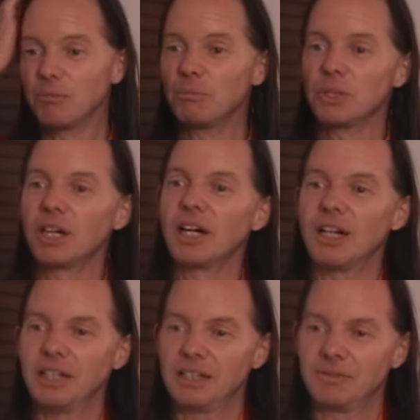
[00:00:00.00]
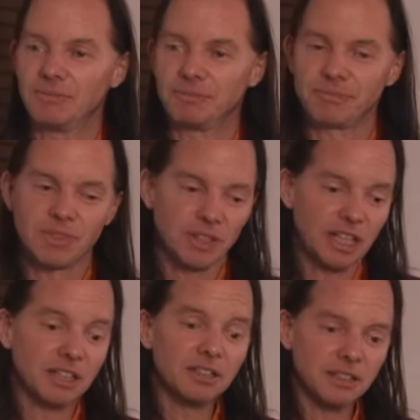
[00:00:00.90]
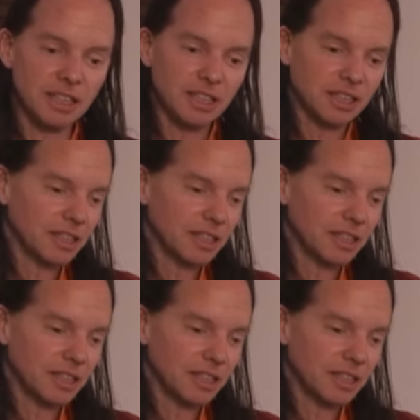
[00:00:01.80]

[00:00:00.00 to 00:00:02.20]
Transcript: Buddha heart. Okay, literally.